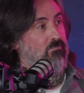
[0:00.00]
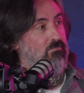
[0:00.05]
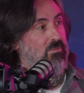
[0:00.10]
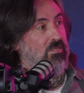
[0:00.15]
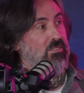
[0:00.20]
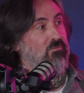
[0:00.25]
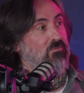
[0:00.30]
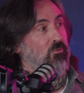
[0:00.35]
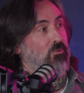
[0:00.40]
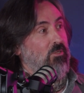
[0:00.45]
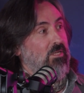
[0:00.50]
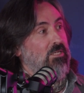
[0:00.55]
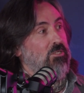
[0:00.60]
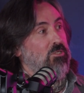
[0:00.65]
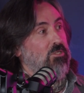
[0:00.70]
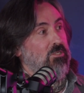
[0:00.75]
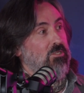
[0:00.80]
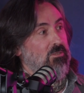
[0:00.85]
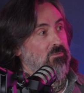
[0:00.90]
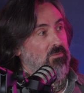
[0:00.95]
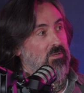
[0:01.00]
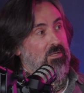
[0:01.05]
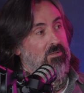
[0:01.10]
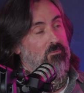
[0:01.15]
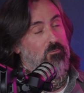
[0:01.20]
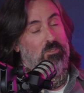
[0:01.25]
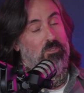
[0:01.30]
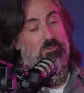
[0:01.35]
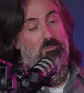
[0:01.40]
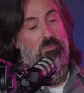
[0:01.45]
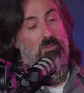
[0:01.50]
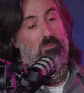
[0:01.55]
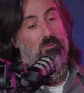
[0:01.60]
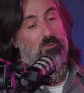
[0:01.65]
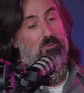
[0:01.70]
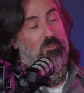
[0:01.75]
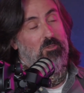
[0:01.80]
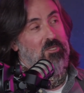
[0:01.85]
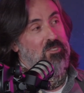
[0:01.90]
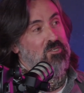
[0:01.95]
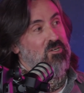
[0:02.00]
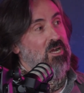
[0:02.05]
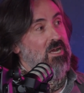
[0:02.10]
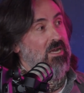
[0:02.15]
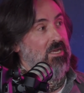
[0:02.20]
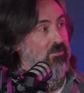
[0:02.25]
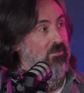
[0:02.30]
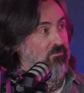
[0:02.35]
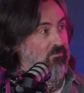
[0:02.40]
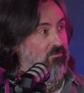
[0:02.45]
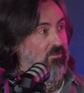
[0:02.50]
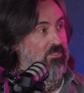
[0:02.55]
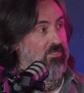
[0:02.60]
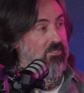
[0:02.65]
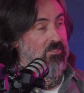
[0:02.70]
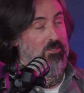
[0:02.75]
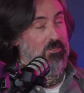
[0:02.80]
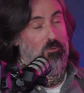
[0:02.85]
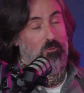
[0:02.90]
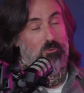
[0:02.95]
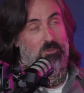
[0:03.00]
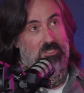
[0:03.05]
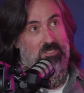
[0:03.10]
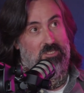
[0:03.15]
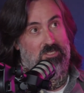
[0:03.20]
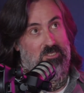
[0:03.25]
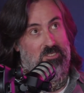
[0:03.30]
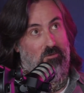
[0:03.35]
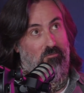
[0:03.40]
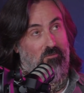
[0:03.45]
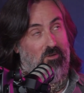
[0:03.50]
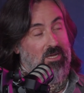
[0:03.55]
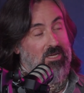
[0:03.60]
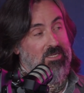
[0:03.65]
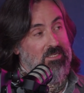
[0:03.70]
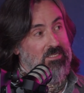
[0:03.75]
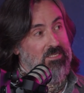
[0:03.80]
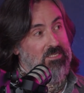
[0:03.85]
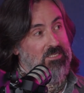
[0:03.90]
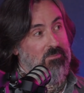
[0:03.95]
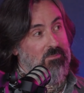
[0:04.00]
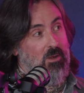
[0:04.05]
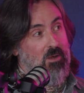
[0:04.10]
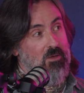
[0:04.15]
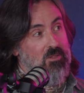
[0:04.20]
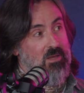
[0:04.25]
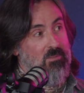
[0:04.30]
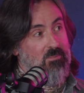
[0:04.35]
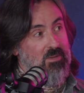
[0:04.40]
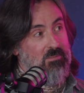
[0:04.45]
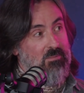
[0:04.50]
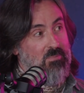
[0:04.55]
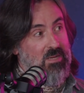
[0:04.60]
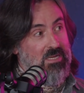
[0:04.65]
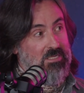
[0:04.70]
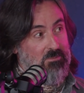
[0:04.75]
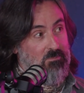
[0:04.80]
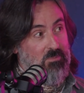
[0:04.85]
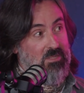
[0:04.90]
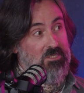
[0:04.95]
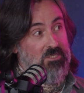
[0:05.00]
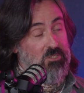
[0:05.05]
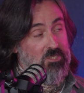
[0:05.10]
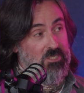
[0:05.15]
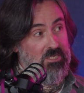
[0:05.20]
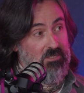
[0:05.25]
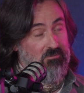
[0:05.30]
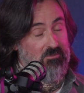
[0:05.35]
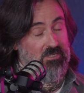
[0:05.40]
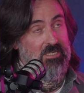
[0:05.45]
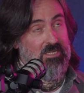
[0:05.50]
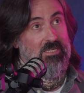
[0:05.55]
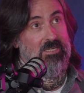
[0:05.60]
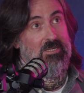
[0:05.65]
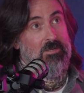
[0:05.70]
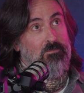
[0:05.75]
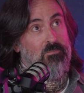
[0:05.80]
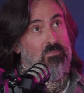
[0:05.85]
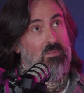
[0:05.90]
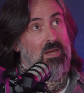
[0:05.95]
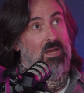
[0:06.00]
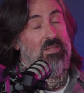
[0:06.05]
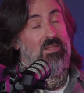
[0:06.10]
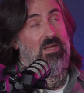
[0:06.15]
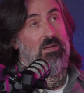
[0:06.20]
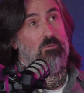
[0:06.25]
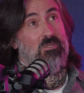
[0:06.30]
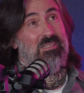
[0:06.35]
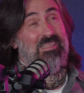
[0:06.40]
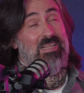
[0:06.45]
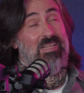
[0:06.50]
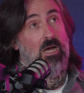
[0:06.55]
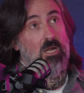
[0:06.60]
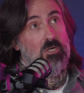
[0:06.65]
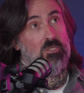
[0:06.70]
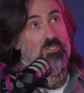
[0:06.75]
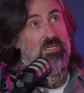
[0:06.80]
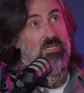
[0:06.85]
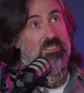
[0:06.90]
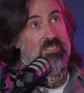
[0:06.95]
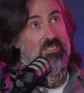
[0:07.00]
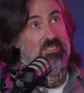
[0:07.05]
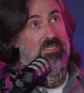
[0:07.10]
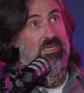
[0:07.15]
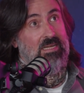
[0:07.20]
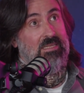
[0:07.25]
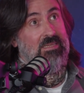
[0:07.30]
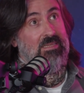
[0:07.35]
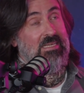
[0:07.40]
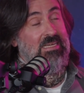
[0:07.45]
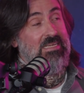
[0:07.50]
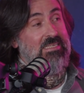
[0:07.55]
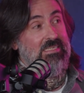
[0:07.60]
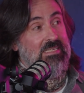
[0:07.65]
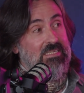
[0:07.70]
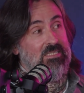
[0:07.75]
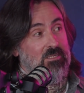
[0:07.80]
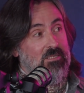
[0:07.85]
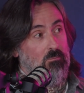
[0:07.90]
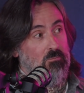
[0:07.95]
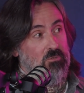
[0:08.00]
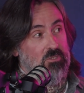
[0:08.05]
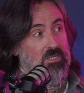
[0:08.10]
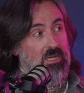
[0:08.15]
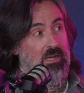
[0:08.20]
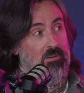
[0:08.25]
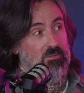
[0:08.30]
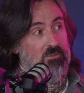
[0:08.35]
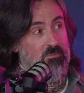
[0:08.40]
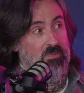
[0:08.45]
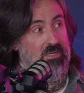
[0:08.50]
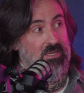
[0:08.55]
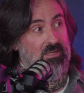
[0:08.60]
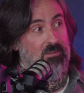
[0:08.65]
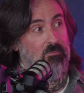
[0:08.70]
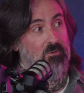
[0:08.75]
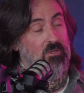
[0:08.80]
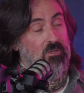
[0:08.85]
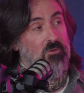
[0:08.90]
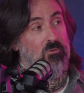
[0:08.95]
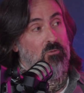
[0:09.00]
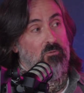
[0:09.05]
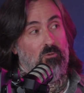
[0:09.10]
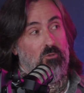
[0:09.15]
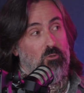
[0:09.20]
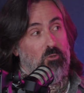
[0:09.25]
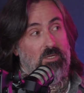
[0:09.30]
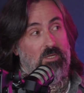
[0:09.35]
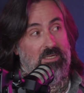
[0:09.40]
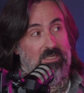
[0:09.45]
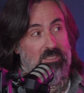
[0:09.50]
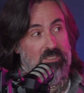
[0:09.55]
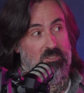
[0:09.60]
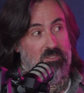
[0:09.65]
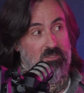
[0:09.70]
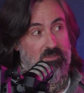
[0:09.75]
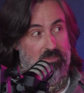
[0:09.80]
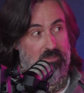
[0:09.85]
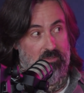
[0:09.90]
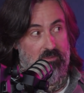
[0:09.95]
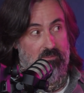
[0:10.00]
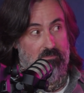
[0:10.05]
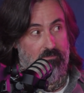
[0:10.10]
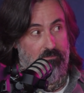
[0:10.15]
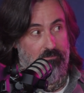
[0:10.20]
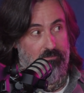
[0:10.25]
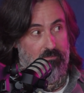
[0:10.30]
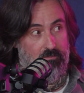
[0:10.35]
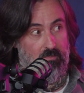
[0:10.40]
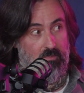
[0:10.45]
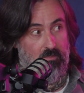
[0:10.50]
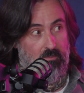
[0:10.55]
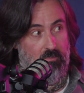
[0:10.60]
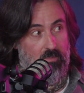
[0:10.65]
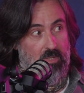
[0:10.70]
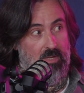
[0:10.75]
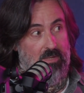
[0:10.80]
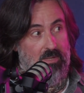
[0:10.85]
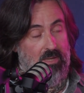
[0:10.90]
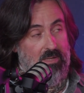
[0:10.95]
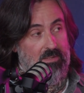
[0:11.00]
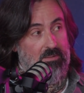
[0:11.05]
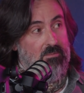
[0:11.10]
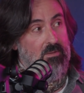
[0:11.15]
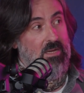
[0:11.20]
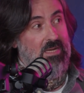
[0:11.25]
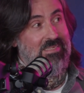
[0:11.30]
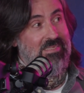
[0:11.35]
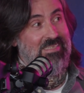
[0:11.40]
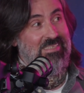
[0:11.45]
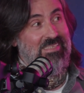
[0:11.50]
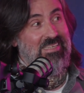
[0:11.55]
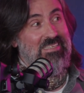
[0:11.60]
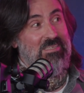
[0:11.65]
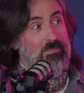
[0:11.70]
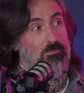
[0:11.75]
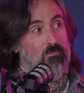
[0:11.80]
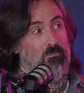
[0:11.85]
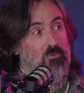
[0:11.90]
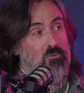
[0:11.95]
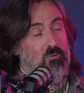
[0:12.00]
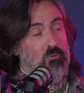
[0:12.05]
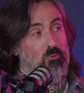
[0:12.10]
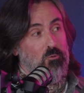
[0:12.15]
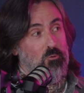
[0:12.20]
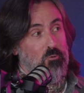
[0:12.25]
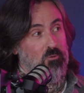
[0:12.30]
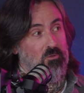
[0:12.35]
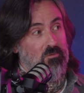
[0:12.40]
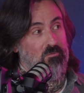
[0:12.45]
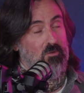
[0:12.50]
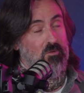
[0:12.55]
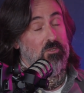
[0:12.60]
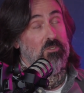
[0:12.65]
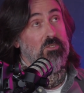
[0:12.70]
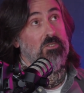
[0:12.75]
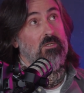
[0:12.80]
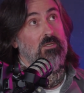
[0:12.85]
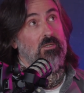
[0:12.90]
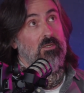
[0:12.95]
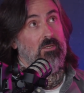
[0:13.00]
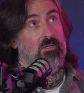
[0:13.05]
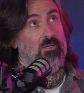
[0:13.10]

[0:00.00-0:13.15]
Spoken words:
peaceful nation in which people could thrive and that they all just had different ideas about how that might best be achieved. And that was largely, as I say, a lazy assumption that I was making without looking into it. I slid through the first